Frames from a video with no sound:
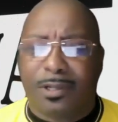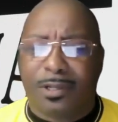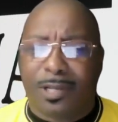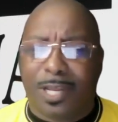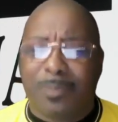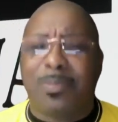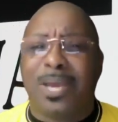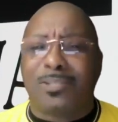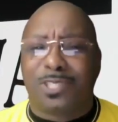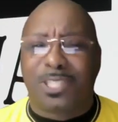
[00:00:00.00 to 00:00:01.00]
Let me
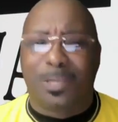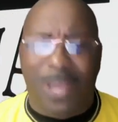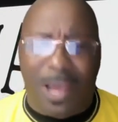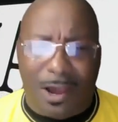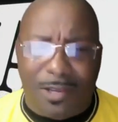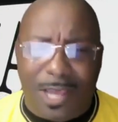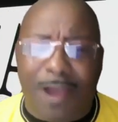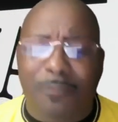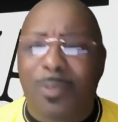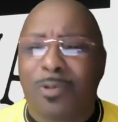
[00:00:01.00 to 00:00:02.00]
mess with some of y'all.
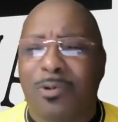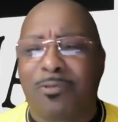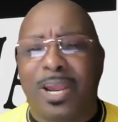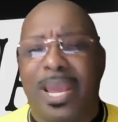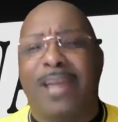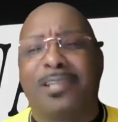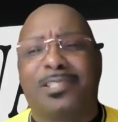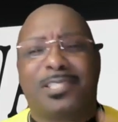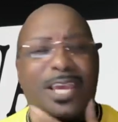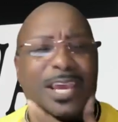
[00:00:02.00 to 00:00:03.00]
Y'all remember when Rihanna
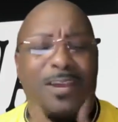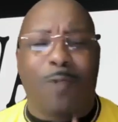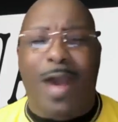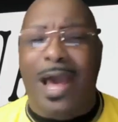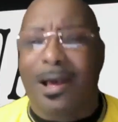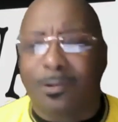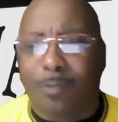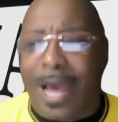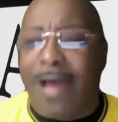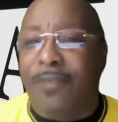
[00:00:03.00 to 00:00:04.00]
said wild,
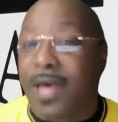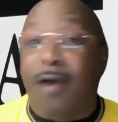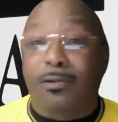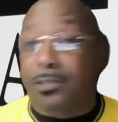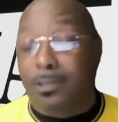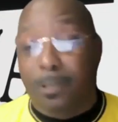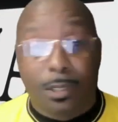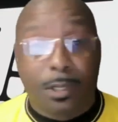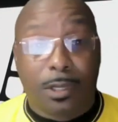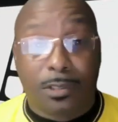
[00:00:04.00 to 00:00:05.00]
wild thoughts?
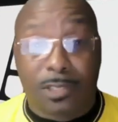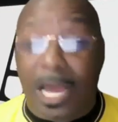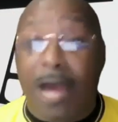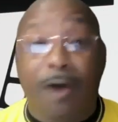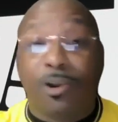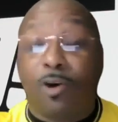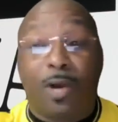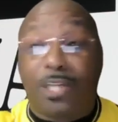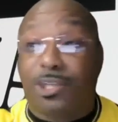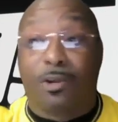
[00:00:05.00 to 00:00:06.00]
See, I don't know
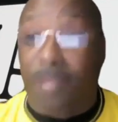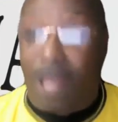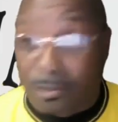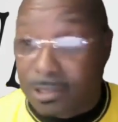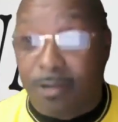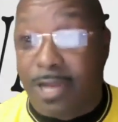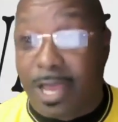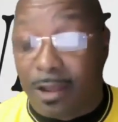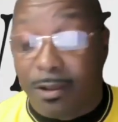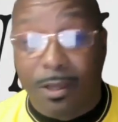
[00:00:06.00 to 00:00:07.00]
what your thoughts on
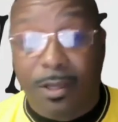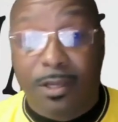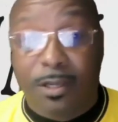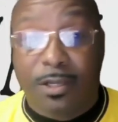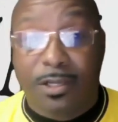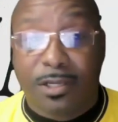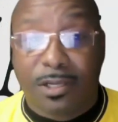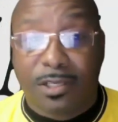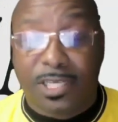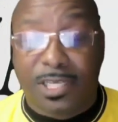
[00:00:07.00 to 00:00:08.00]
now.
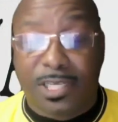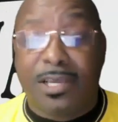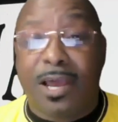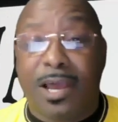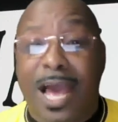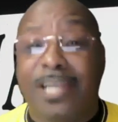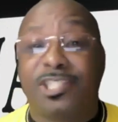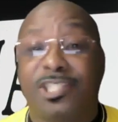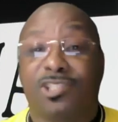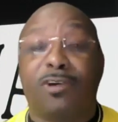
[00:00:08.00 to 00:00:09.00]
See, I could
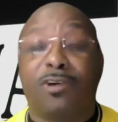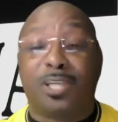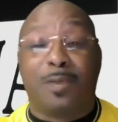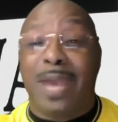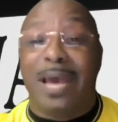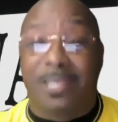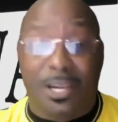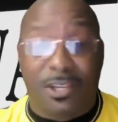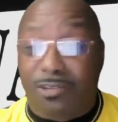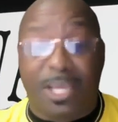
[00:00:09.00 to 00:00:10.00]
just throw something out there
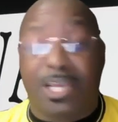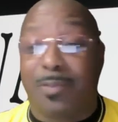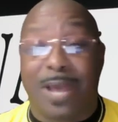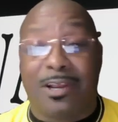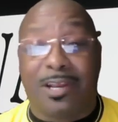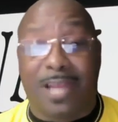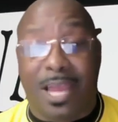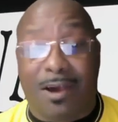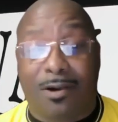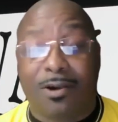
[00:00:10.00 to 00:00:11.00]
and you're thinking about it now.